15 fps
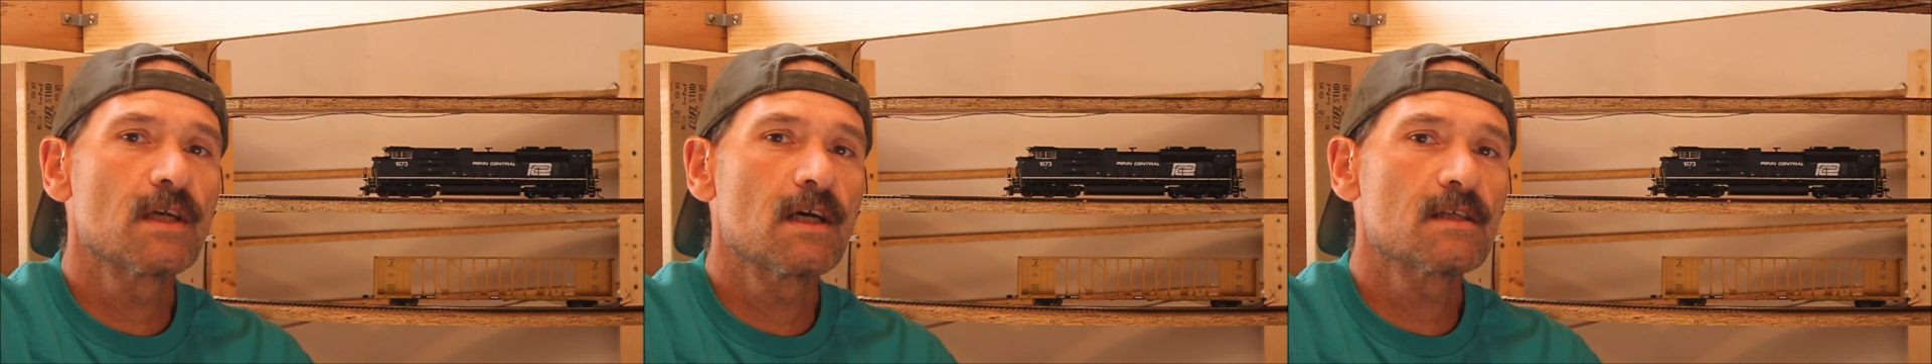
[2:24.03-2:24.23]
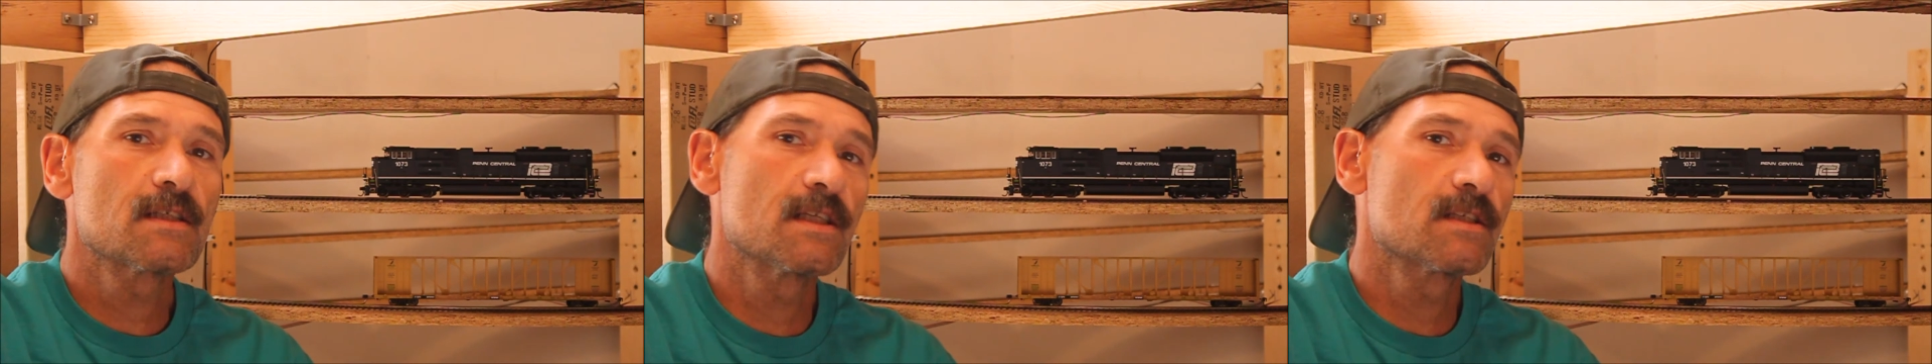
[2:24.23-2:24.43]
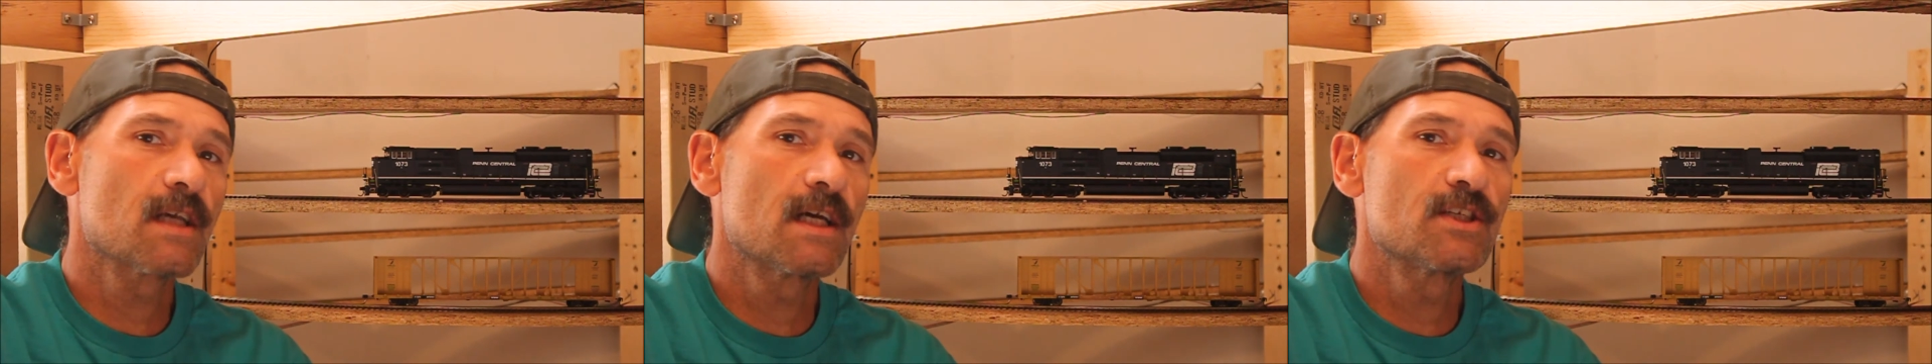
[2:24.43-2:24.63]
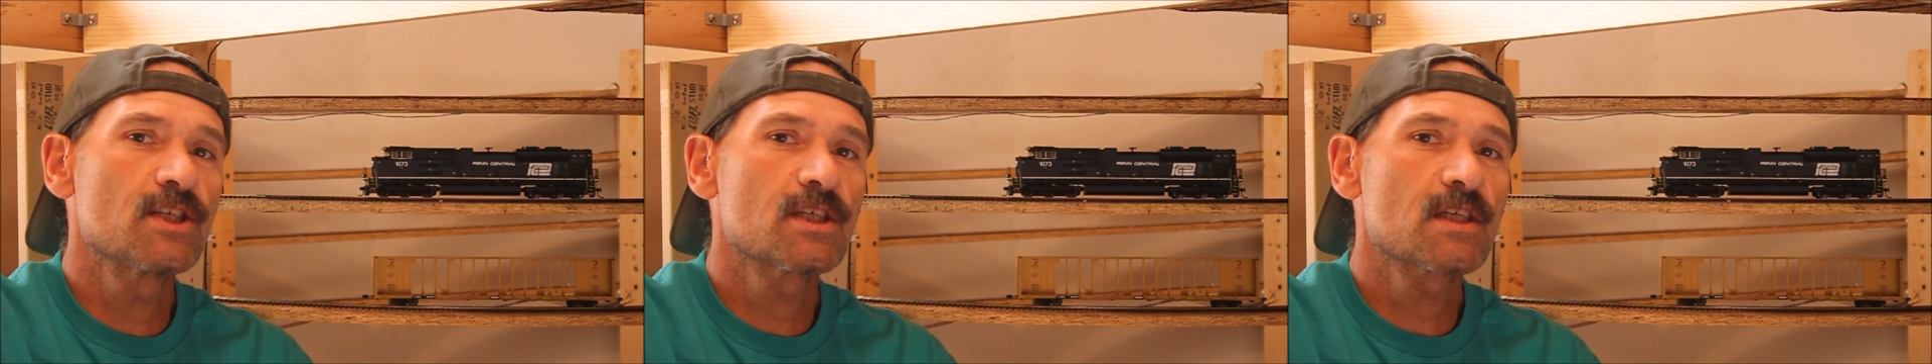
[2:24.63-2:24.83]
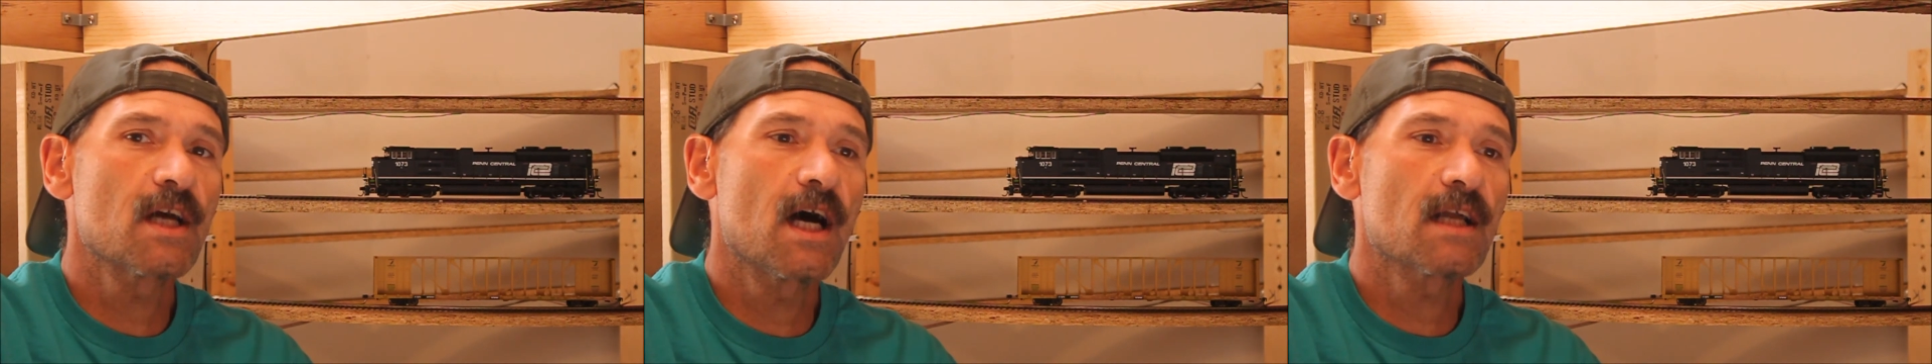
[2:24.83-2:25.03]
uh, since I
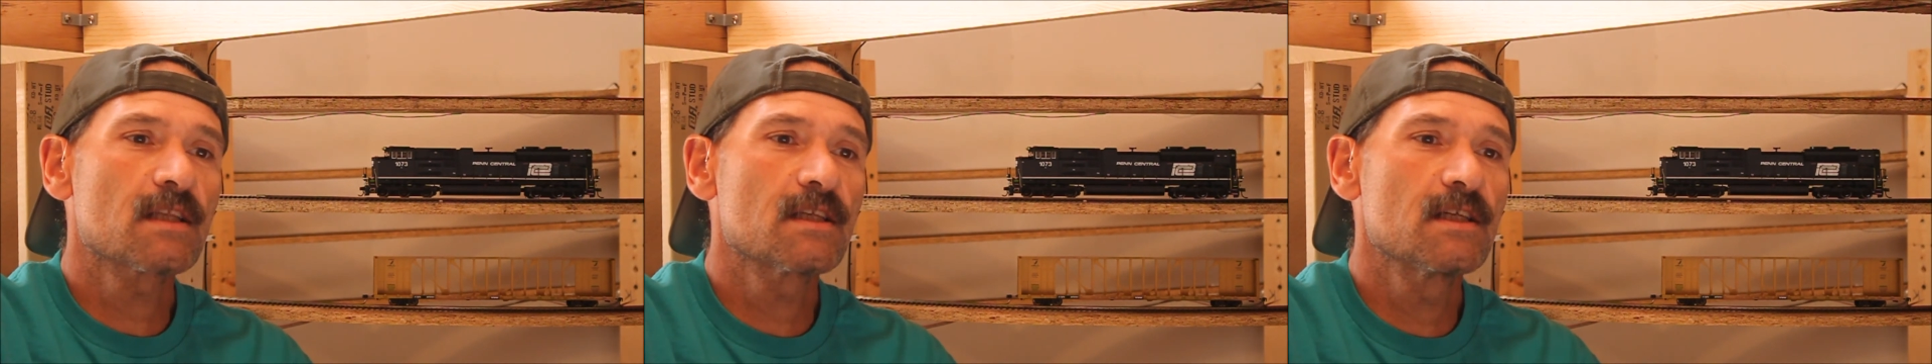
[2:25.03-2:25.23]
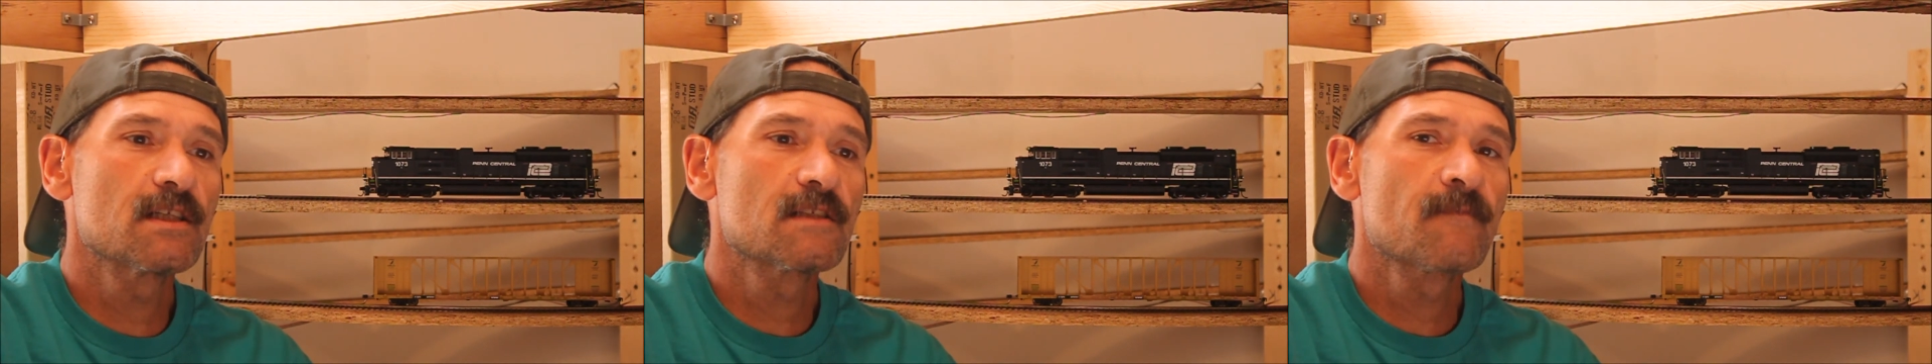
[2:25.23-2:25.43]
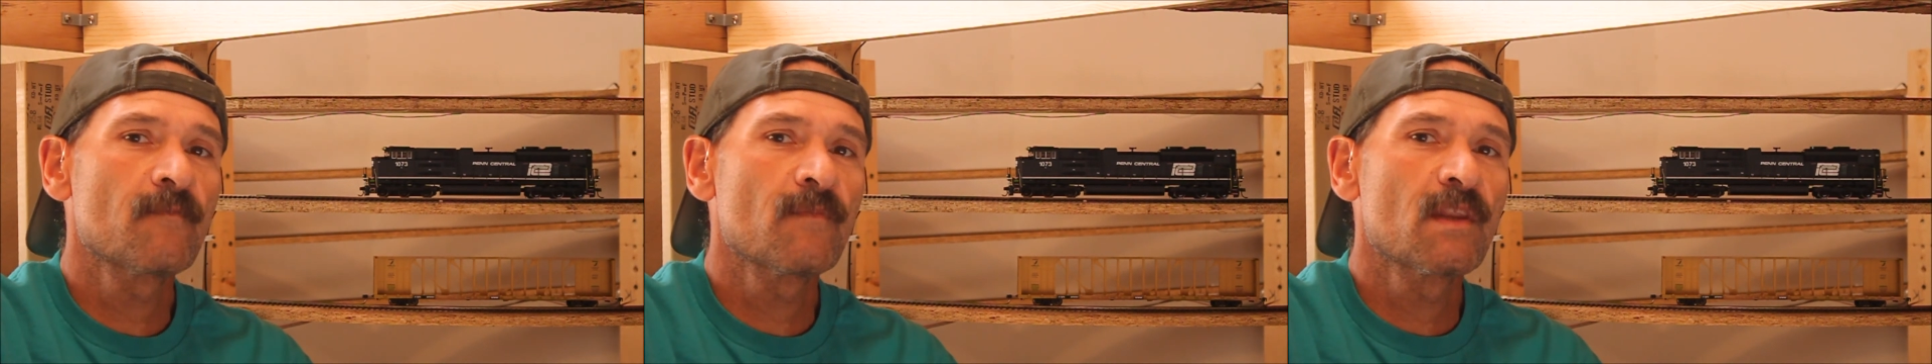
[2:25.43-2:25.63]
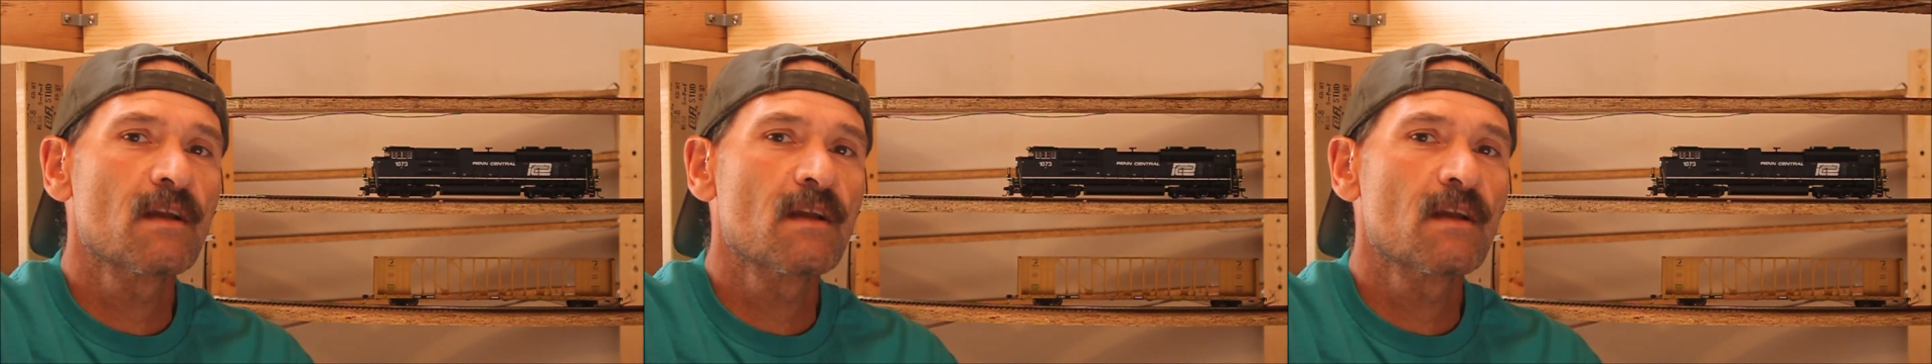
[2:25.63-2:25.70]
just got this,